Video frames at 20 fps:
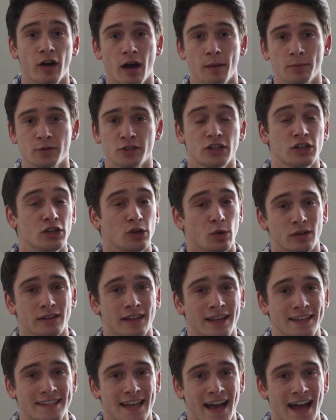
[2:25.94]
option your
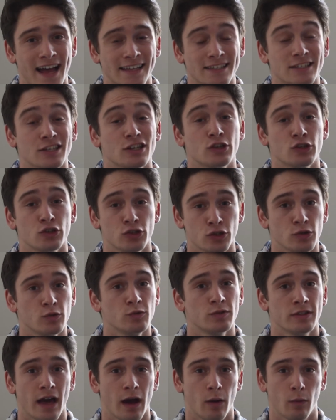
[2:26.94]
lens has,
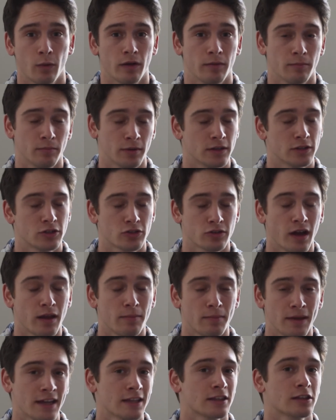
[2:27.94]
choose that one, but try
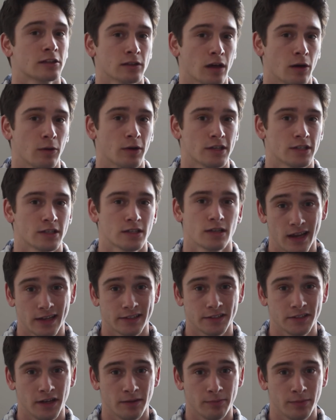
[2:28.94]
and make it the lowest.
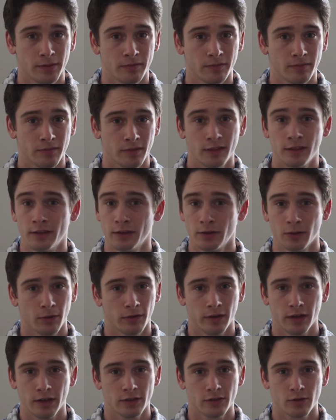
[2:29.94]
Next up, the
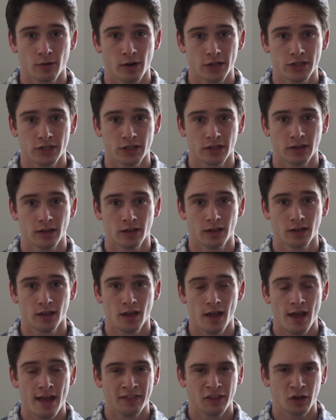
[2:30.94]
old age question.
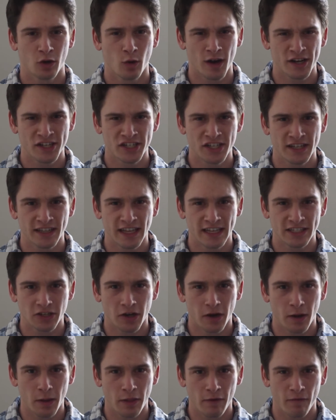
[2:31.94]
The question that's
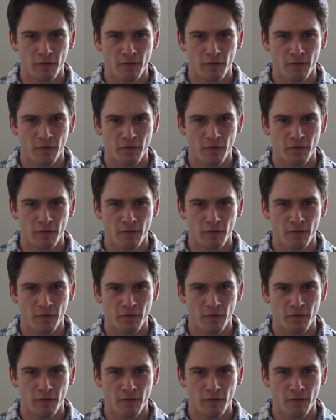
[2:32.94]
on the